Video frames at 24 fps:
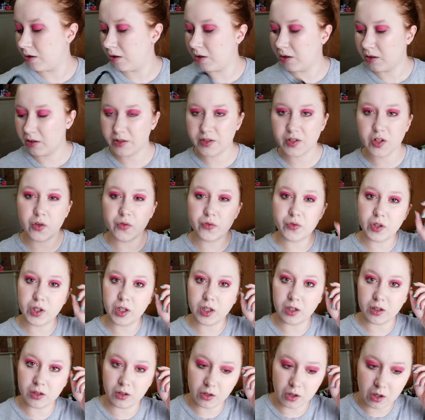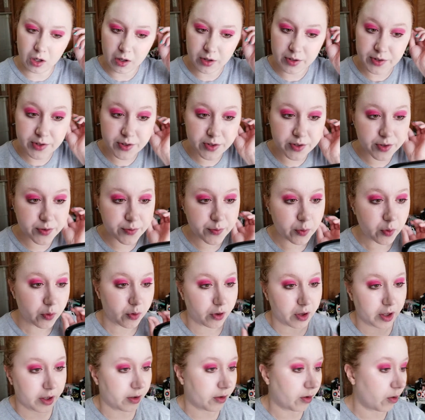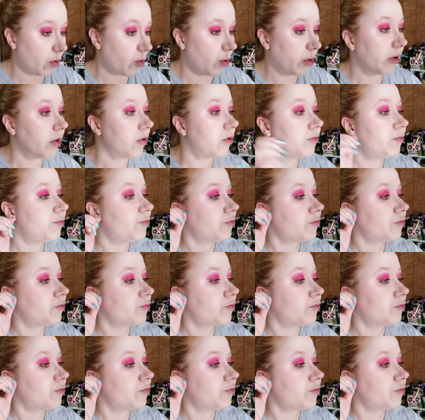Let's go for a gloss or like an oil.